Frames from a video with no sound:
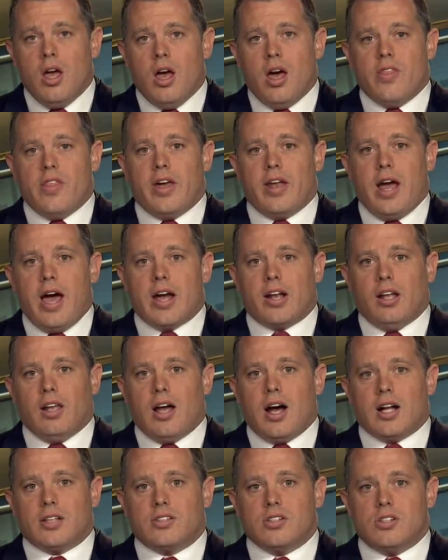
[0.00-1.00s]
and that had a
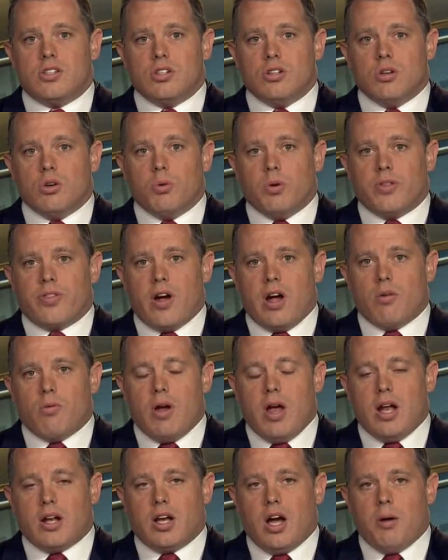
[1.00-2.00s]
lot to do with
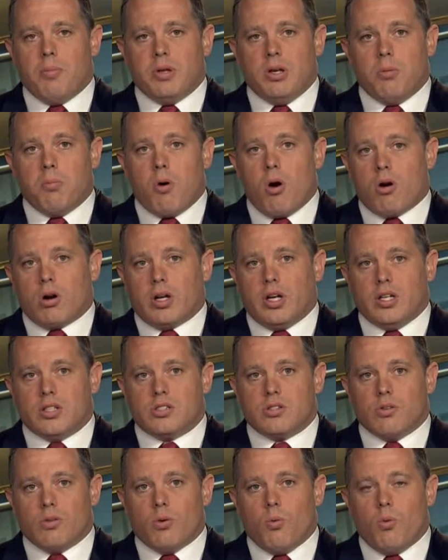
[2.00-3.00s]
Iran coming to market.
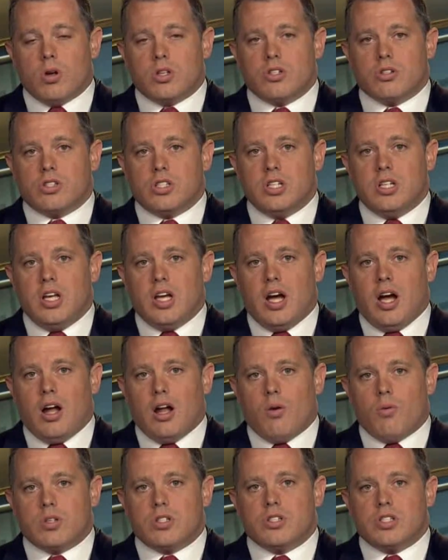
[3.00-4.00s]
So what you're seeing
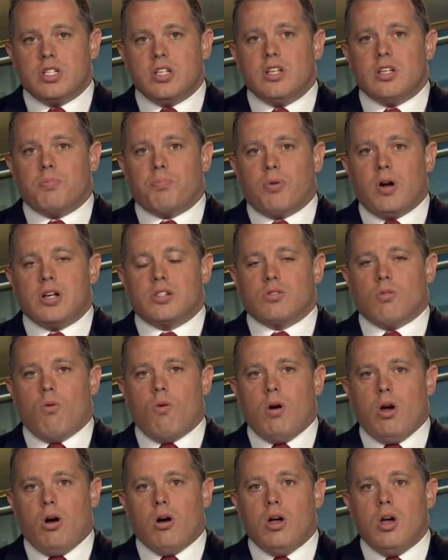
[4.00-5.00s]
in the price of
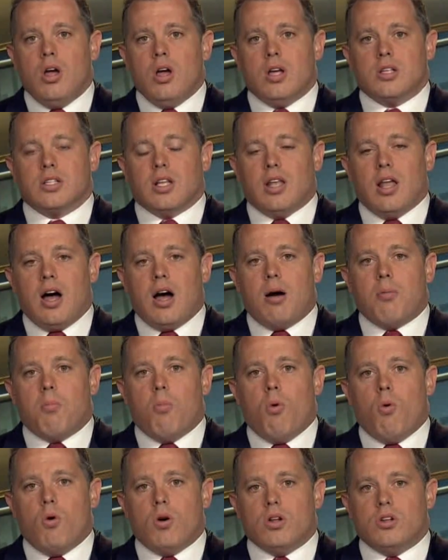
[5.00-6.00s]
oil is a lot
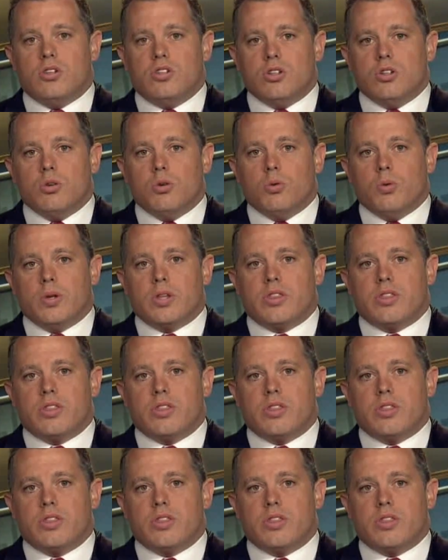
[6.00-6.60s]
more to do with